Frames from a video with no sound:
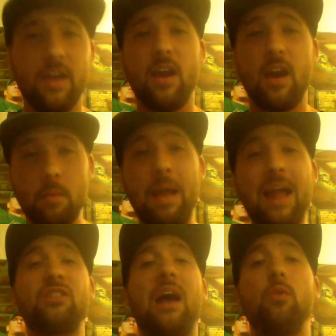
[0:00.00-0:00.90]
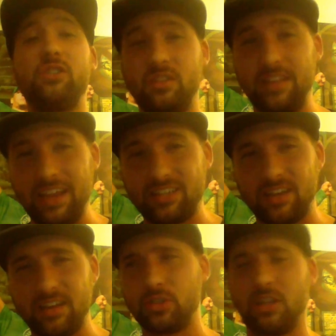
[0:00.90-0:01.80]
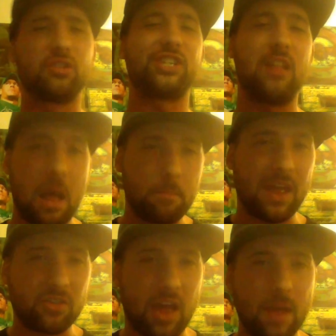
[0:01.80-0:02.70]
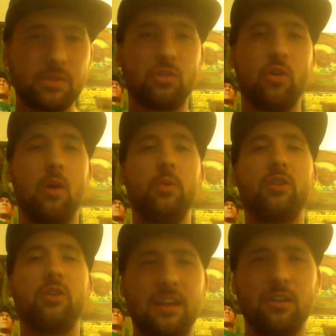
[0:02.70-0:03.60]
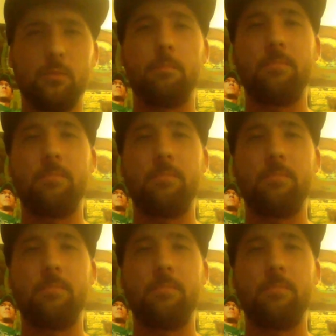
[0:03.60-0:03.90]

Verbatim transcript: And a match that was decent. It was a little sloppy at times. I thought we could get a little bit